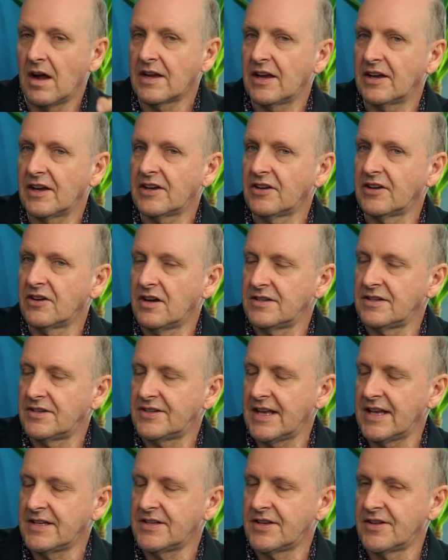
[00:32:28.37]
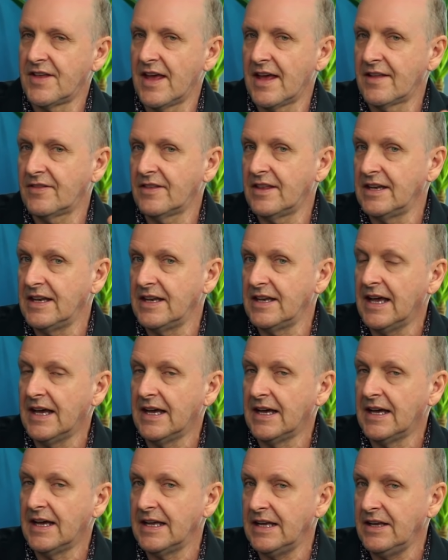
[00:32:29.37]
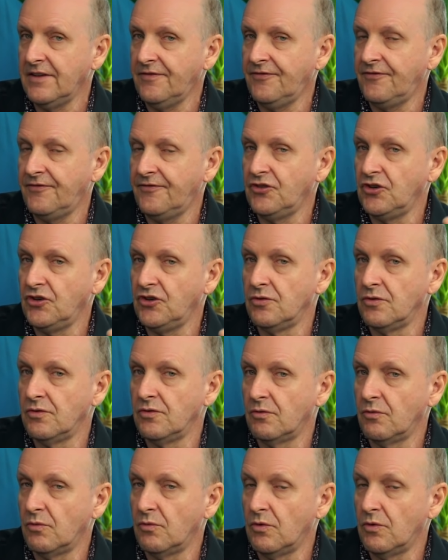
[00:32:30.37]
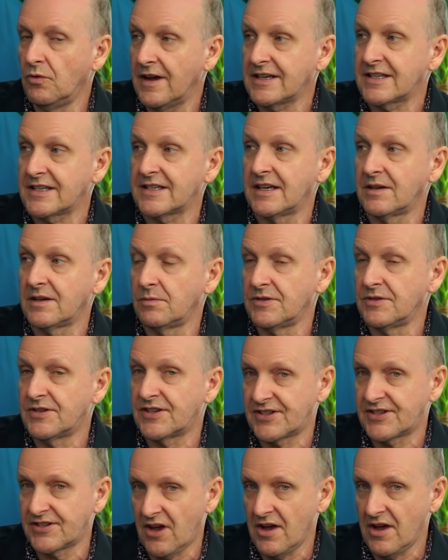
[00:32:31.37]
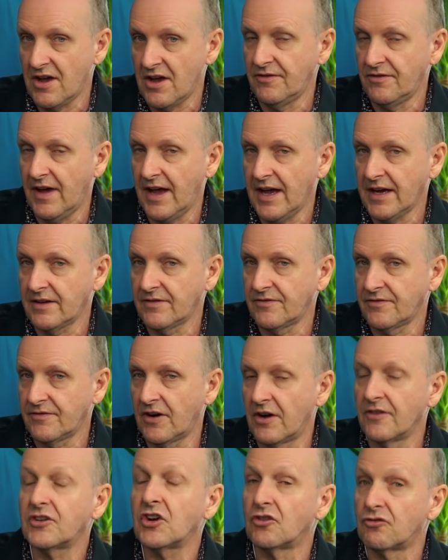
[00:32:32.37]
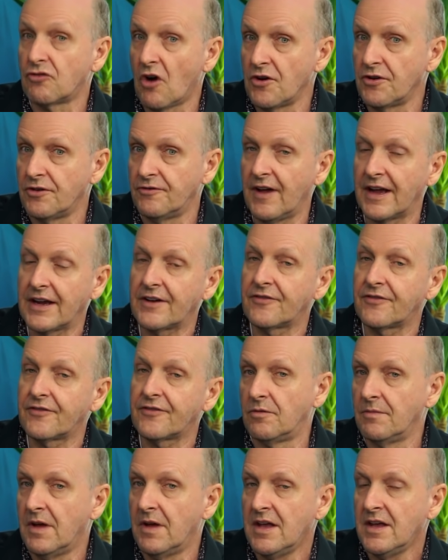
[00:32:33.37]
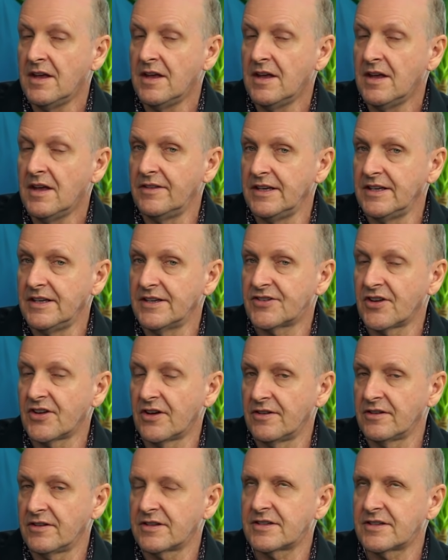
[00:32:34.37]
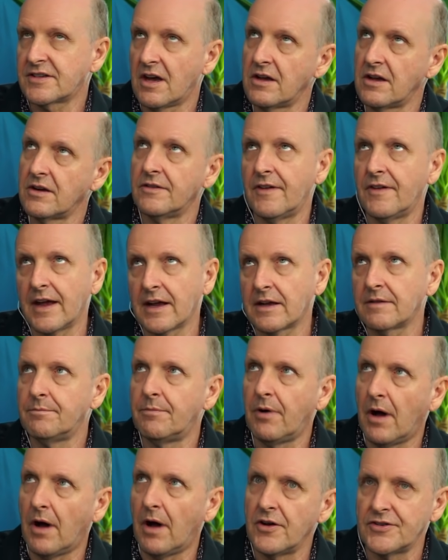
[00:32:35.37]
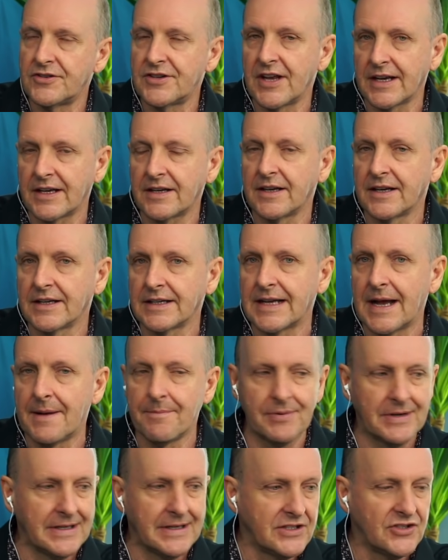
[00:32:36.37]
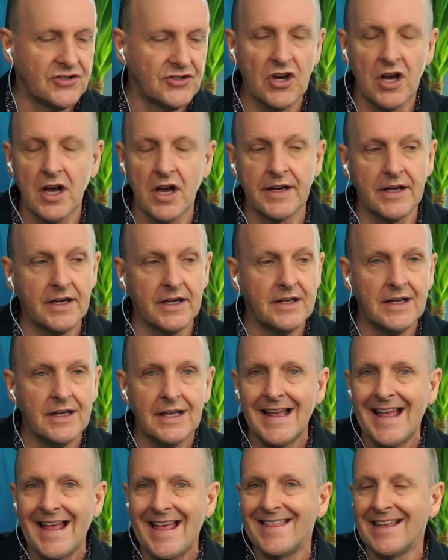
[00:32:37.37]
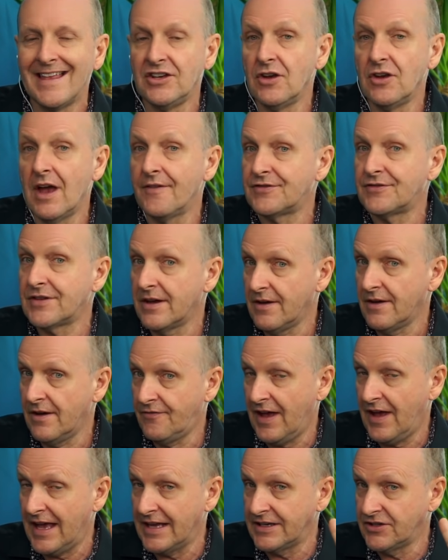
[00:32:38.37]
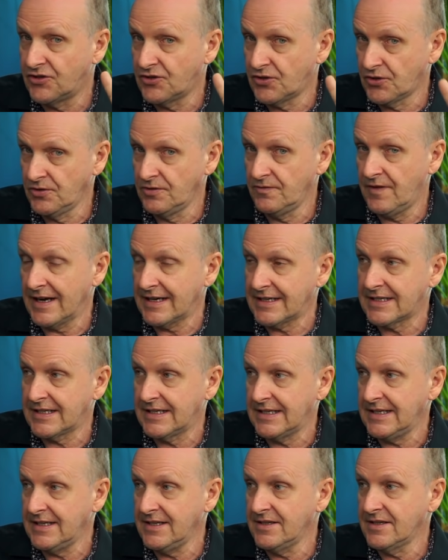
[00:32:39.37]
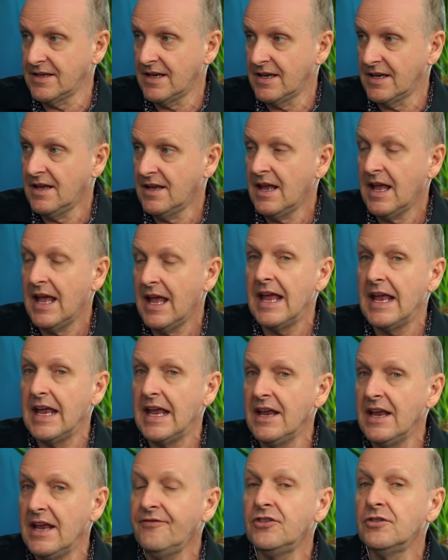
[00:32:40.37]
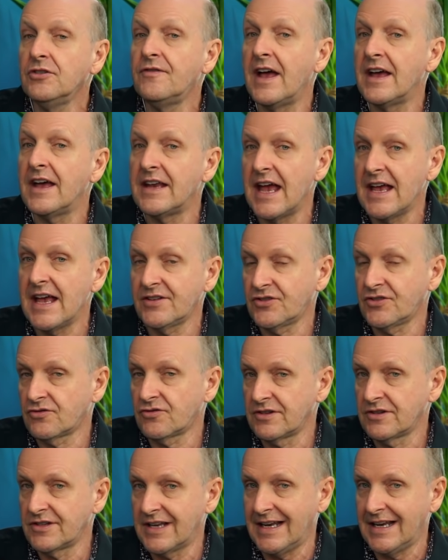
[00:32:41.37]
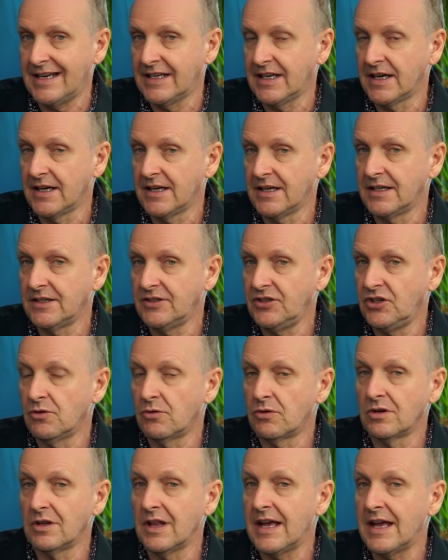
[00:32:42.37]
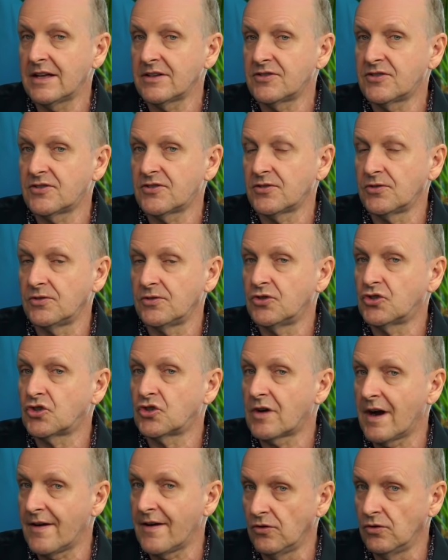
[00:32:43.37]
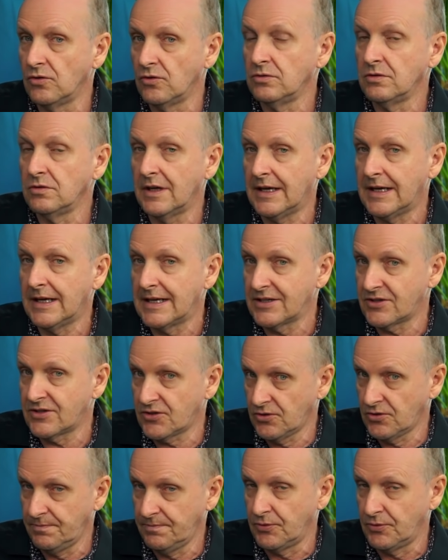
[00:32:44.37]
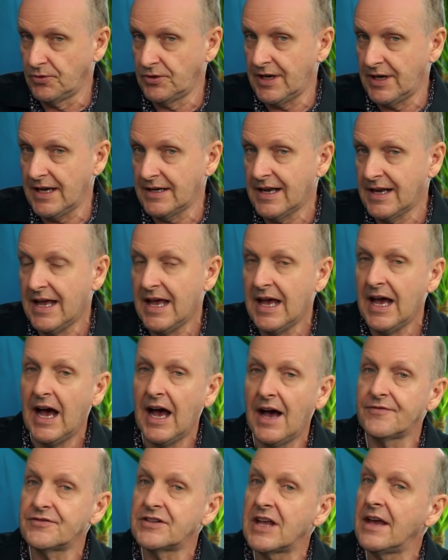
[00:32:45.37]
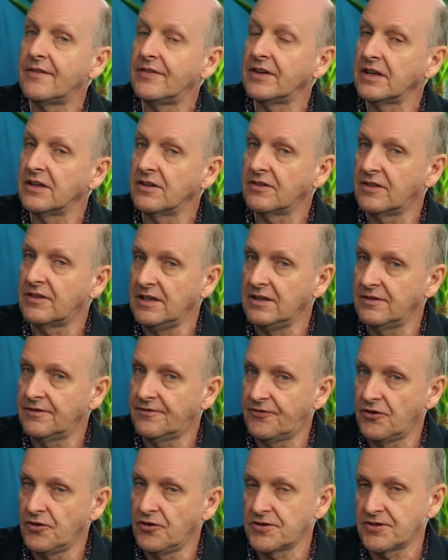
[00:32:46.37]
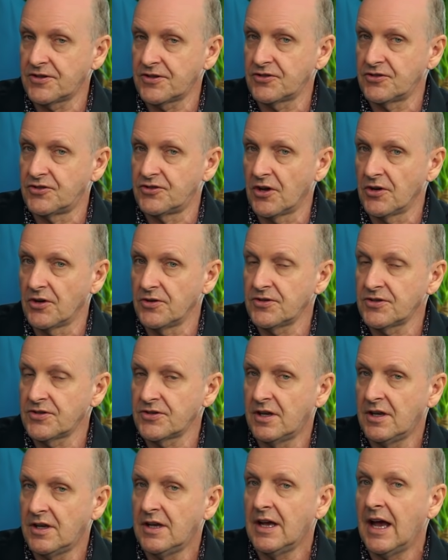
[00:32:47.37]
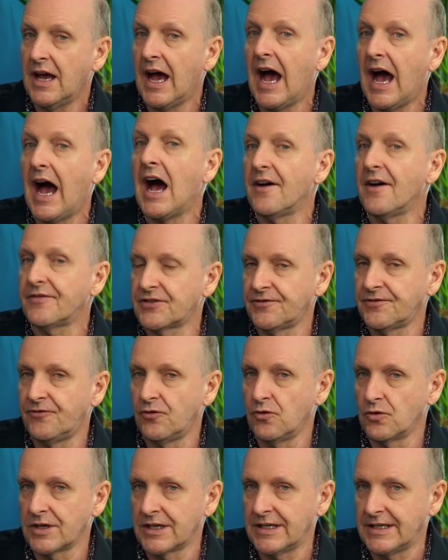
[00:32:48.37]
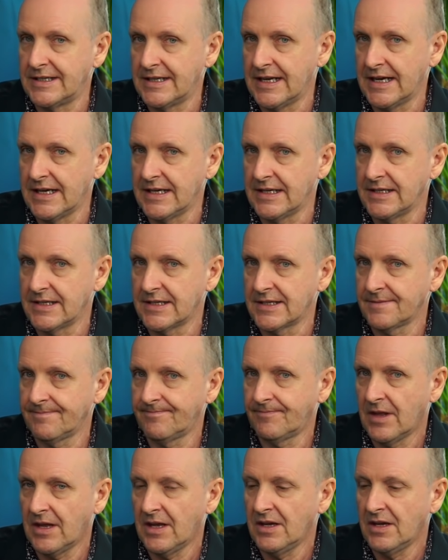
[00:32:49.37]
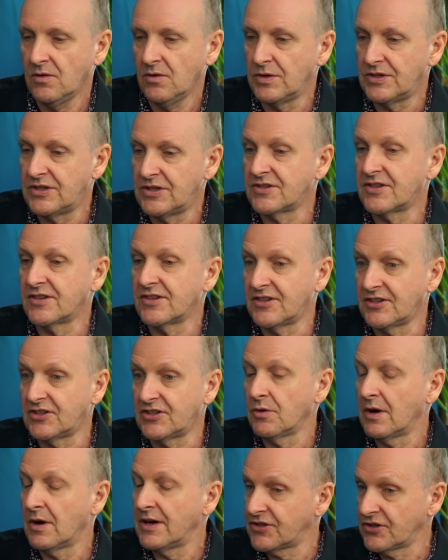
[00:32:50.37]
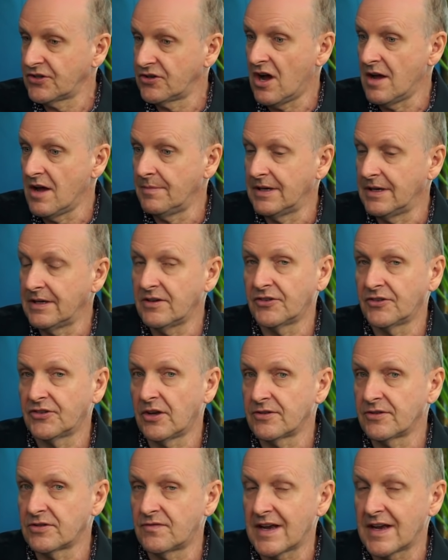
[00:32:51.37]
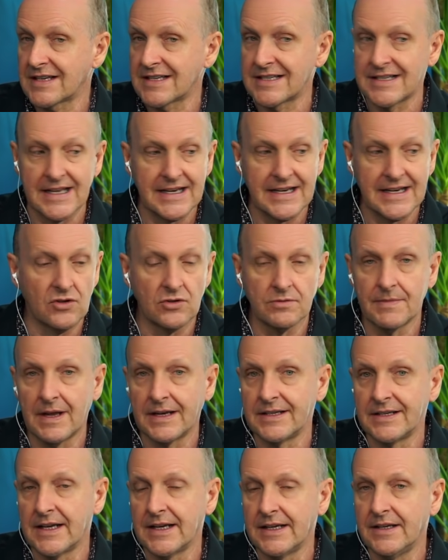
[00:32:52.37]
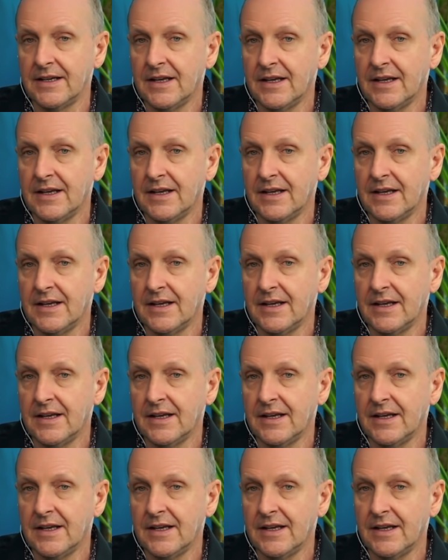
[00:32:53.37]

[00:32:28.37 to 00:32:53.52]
can I just add to that if you were vaccinated with Sinovac, Coronavac from the Sinovac biotech company in China, then you have to have had 2 vaccines. Yes. If you've had AstraZeneca, you are allowed to travel to Phuket after having the first dose after 14 days, which is the situation I'm in because I was vaccinated on Monday